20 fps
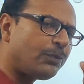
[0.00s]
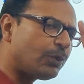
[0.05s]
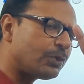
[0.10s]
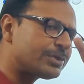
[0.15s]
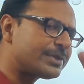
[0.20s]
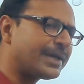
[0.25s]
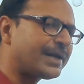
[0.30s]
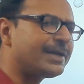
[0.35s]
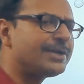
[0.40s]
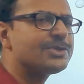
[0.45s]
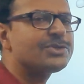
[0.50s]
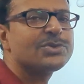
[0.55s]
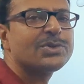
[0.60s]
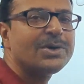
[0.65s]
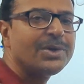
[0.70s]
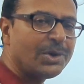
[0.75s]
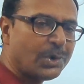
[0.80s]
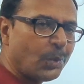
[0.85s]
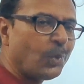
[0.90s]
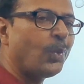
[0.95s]
4 seconds
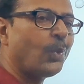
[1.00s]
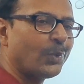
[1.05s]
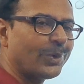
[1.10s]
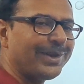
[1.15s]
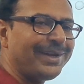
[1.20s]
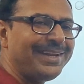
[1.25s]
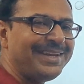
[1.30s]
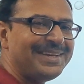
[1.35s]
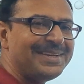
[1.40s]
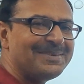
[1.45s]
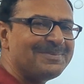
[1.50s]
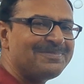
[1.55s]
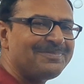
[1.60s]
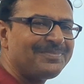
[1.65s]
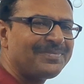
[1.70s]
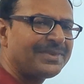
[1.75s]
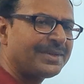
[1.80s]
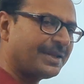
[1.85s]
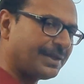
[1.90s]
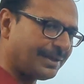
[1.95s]
only.
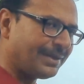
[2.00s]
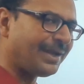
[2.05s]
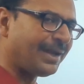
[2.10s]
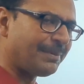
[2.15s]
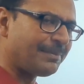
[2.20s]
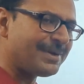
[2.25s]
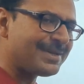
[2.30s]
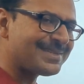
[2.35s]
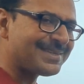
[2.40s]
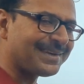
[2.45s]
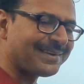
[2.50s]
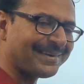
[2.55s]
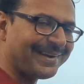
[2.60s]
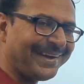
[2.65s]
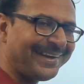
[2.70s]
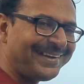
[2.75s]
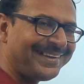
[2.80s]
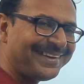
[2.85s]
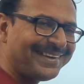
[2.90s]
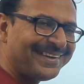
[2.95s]
Amazing,
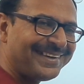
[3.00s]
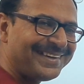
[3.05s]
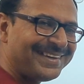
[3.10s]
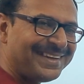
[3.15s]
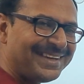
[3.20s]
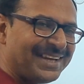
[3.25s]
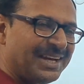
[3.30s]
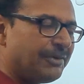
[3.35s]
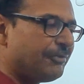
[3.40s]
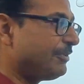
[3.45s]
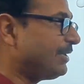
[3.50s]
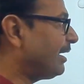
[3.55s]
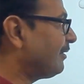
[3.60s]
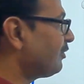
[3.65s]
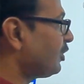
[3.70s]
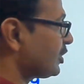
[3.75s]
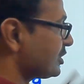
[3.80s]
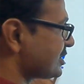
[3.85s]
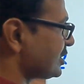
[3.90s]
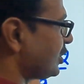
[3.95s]
right? We have
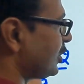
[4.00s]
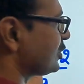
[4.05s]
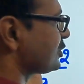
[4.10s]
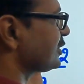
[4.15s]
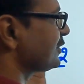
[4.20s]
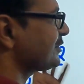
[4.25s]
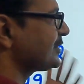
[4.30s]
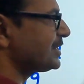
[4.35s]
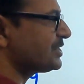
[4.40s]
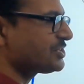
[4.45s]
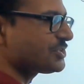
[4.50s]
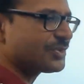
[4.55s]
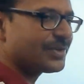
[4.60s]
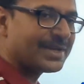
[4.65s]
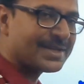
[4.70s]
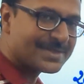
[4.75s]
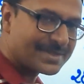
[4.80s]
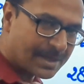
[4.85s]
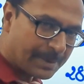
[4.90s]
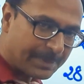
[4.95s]
lots and lots of such
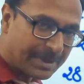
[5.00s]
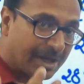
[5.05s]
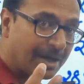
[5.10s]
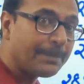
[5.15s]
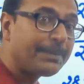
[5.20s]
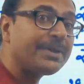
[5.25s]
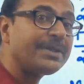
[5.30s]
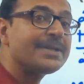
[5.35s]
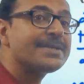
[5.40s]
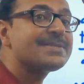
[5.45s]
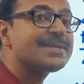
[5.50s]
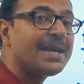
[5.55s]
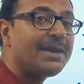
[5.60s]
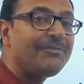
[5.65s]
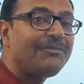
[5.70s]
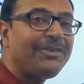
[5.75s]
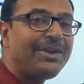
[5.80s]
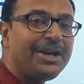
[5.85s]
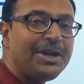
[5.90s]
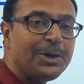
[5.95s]
tricks coming up in the
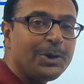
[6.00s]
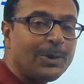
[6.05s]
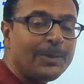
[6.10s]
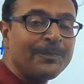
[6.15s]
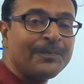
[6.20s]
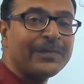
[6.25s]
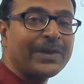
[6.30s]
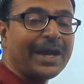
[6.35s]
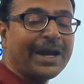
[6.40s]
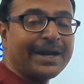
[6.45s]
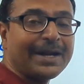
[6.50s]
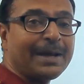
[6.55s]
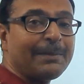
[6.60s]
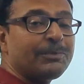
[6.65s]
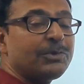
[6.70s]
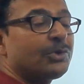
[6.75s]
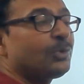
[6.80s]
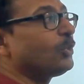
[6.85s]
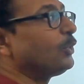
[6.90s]
same video and I'm